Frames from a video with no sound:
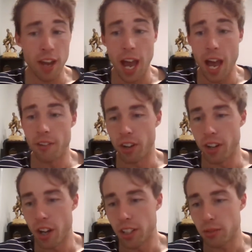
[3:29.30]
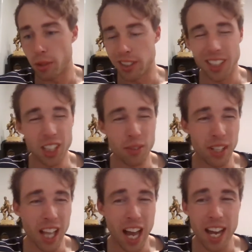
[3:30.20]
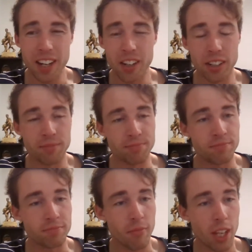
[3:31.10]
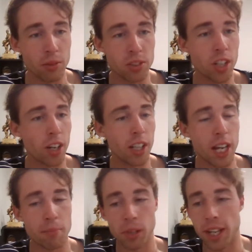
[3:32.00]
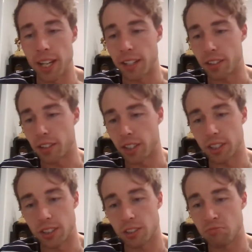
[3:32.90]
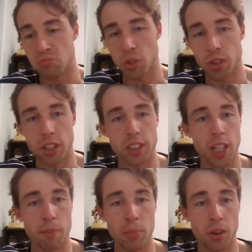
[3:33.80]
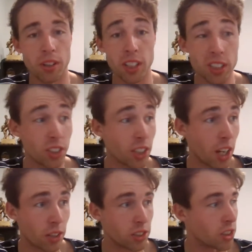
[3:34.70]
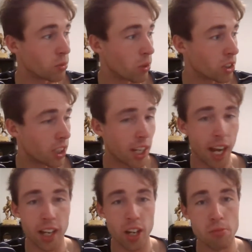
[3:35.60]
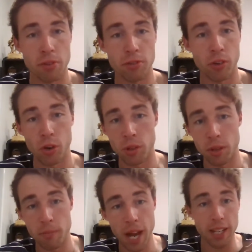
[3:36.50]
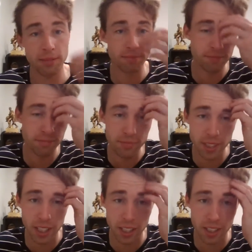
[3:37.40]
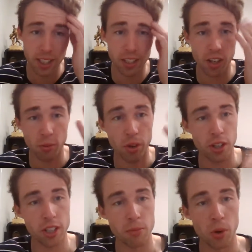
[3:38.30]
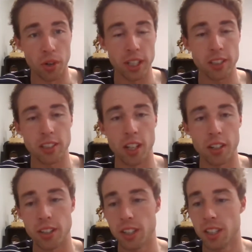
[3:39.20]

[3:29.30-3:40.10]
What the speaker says: have, I know this one's a little bit later and it was totally unplanned. I just thought I'd jump on. Literally, I was just watching KO before with a mate and he got work in the morning. So